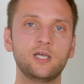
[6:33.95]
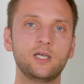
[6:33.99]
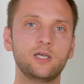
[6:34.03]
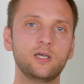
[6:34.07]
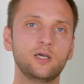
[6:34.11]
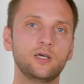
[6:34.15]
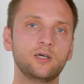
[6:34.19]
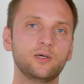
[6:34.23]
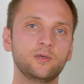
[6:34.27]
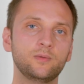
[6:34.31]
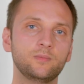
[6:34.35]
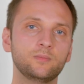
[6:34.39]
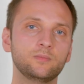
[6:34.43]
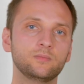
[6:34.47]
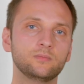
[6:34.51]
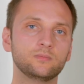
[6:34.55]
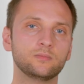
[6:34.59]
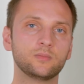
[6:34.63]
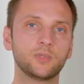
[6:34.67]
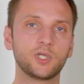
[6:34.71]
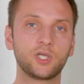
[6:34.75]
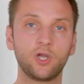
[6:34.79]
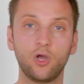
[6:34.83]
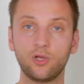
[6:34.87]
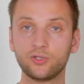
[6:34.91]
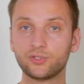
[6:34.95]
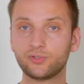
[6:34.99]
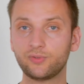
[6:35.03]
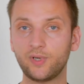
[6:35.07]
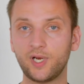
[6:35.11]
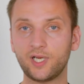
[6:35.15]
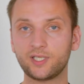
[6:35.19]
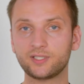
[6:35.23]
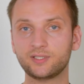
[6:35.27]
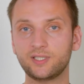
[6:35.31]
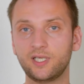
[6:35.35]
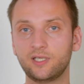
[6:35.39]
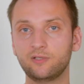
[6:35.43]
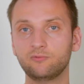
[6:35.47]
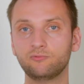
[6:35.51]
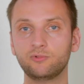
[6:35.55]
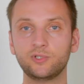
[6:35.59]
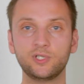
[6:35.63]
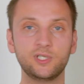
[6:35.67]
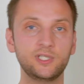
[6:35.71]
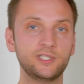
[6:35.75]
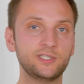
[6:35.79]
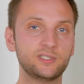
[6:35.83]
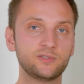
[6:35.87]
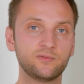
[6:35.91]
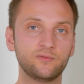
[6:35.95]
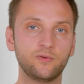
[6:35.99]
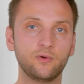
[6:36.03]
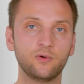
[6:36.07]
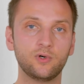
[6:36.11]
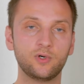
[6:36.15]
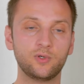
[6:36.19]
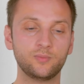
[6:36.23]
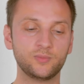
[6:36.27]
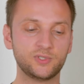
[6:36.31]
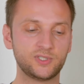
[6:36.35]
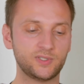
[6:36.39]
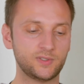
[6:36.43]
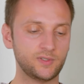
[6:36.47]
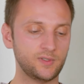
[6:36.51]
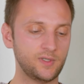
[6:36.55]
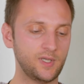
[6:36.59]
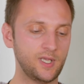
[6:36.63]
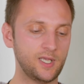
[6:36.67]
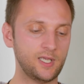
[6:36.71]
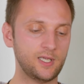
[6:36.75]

um, contracts and release forms.